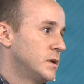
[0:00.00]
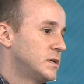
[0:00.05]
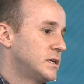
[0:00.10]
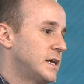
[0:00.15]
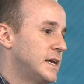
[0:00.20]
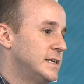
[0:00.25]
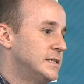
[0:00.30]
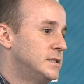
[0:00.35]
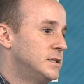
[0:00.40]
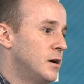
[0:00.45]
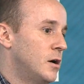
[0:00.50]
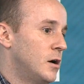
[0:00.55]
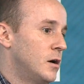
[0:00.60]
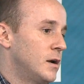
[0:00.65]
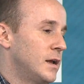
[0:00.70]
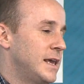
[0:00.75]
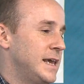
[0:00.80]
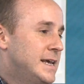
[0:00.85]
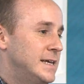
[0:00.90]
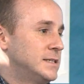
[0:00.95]
Kids
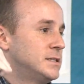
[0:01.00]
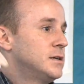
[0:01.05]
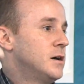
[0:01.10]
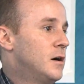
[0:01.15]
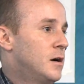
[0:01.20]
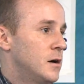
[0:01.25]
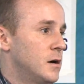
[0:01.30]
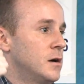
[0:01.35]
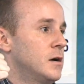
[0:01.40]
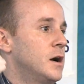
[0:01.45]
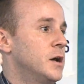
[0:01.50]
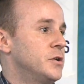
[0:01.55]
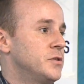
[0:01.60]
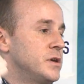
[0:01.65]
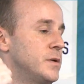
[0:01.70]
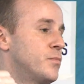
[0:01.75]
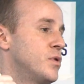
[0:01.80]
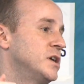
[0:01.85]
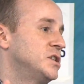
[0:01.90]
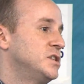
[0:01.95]
are under the
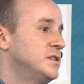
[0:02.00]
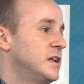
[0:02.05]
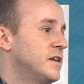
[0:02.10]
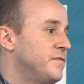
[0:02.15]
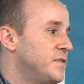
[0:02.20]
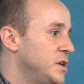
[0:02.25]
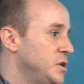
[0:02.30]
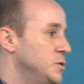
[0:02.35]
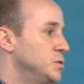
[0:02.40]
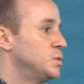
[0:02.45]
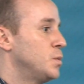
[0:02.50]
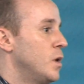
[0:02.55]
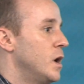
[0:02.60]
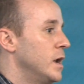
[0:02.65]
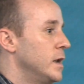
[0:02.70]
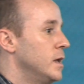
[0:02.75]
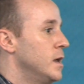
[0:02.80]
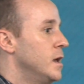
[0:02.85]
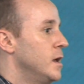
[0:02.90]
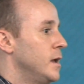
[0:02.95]
impression that if they use one,